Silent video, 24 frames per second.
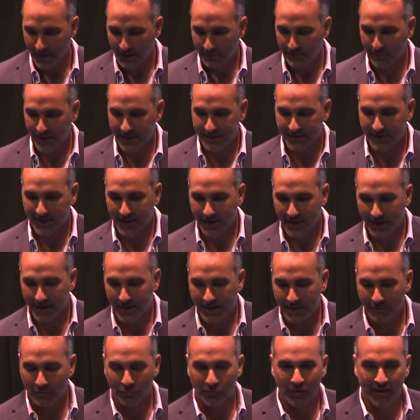But
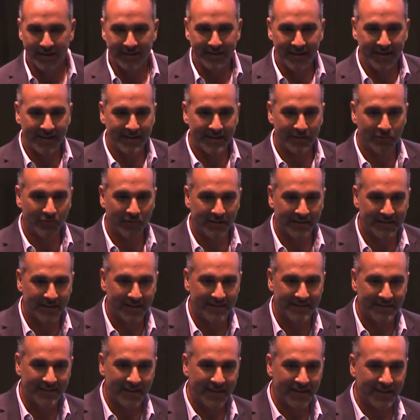what
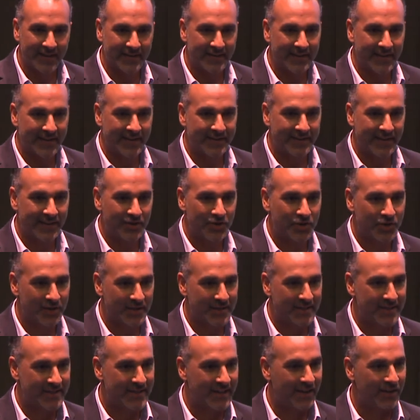they did is they didn't
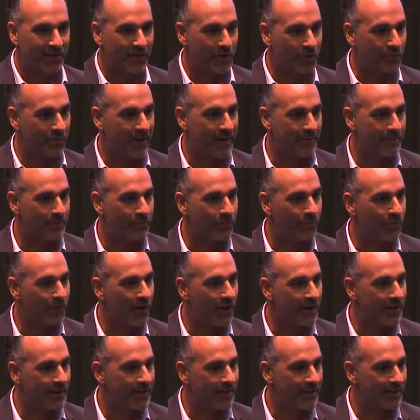just sell a great
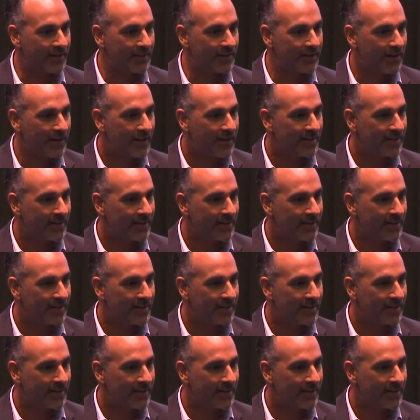product.